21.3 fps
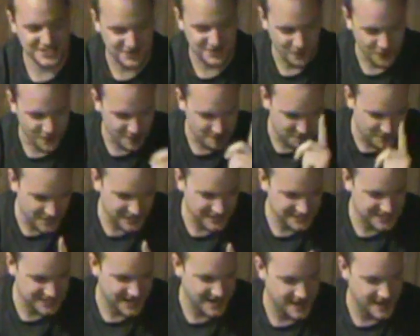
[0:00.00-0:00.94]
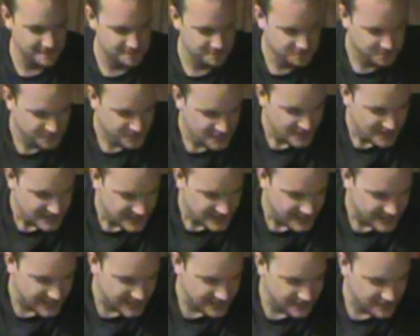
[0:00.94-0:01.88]
scored big time.
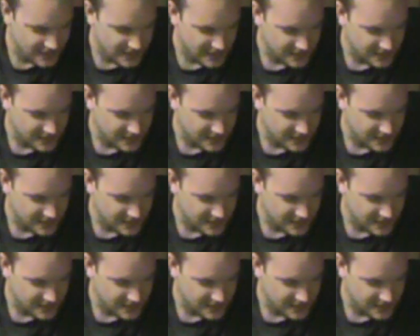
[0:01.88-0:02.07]
And